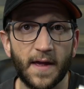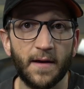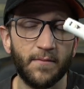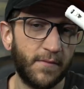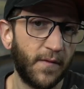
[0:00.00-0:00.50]

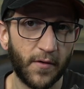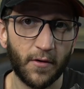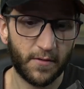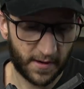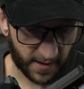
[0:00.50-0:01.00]
damn
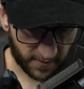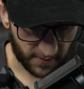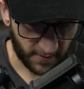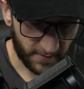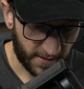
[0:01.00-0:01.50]
difficult to get
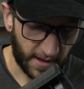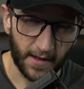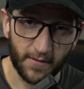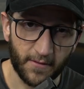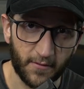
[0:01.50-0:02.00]
to,
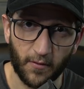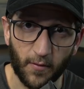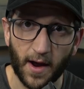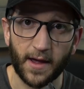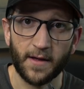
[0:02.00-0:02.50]
and you're
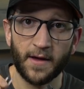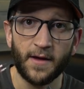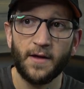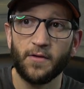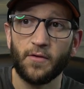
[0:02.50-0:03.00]
right.
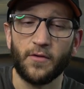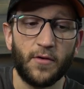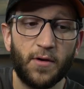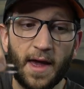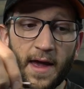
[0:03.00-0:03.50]
So
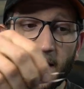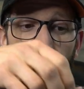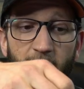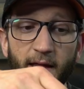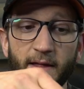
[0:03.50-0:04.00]
you can't
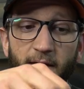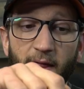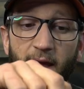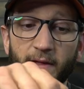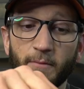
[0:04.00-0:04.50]
get into
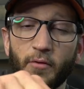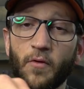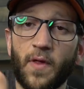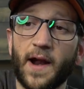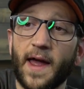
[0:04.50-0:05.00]
that to
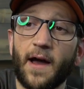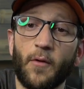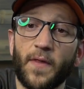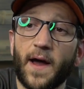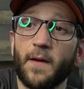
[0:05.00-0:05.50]
pull that out
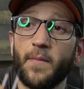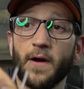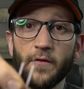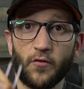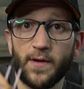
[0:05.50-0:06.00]
without a
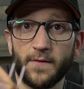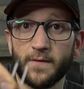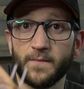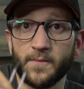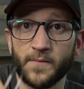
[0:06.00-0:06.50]
pair of
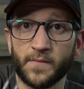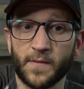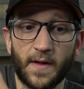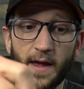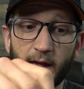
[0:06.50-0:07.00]
tweezers.
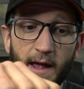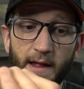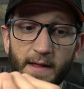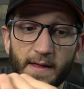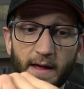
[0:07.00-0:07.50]
Like,
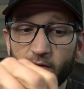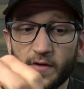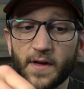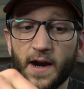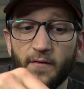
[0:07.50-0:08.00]
and it's it's
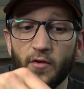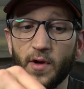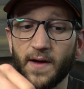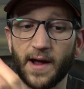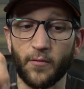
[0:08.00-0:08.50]
just kind of
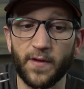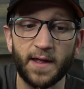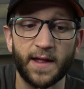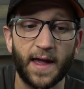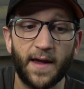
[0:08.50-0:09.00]
annoying. Like I
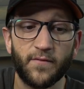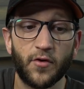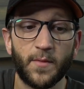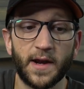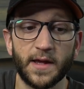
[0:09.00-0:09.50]
really didn't have
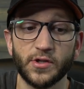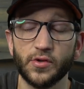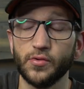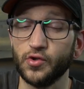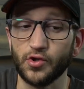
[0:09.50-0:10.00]
too many
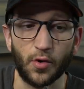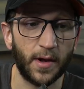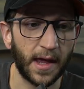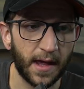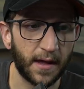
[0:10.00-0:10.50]
issues
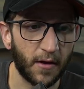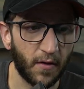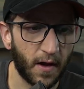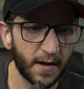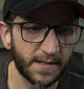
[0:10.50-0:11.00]
doing it in
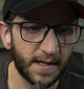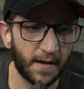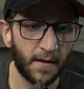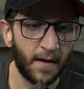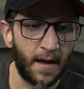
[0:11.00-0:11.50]
all honesty,